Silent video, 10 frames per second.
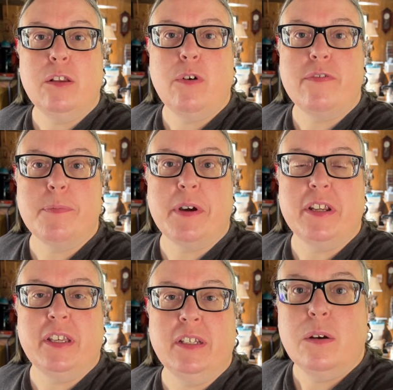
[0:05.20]

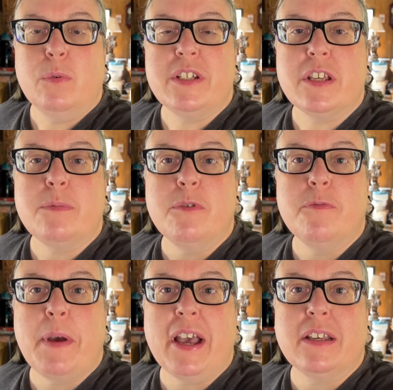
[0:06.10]
everybody. We did
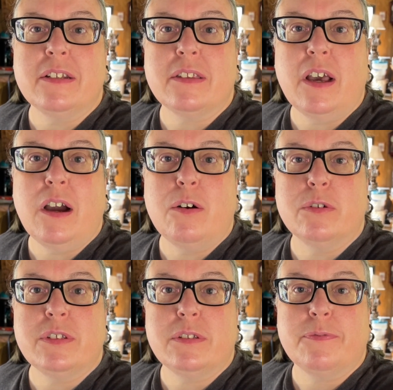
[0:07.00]
move back into the
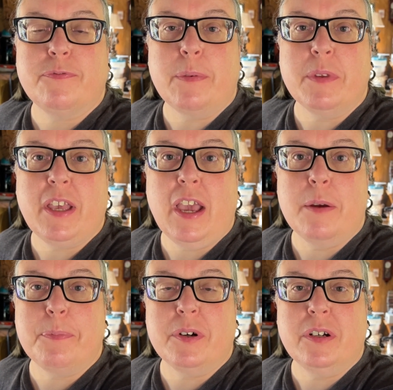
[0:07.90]
house from the
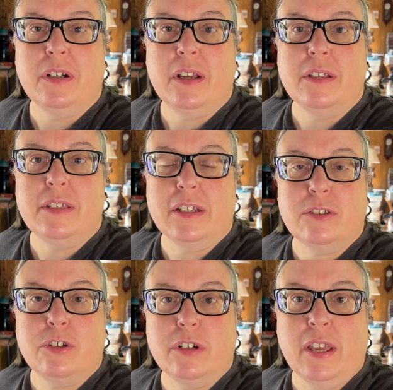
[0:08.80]
camper
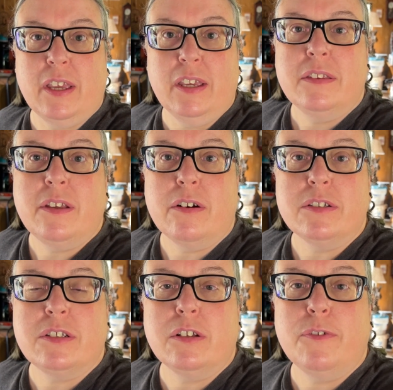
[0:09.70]
yesterday. There are
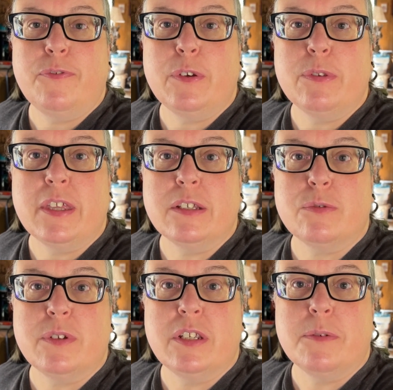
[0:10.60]
still a few things
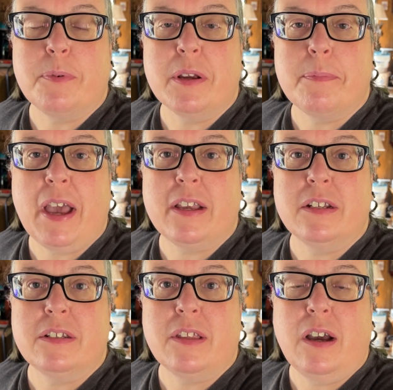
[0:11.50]
we need to bring back
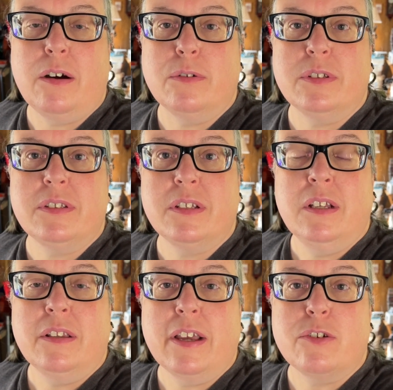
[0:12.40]
into the house,
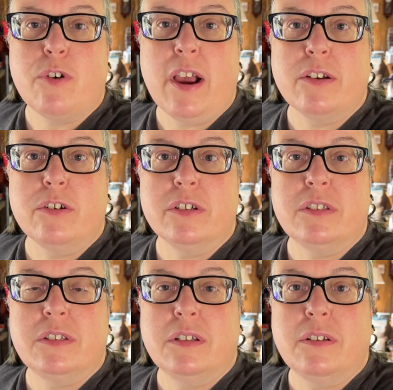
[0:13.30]
like dry
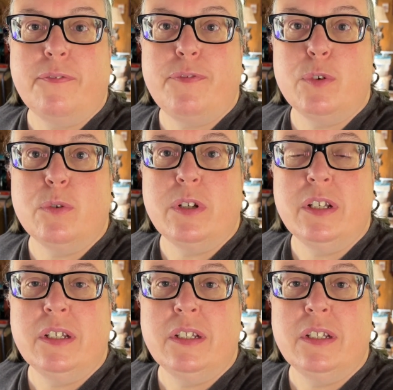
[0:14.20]
goods, food,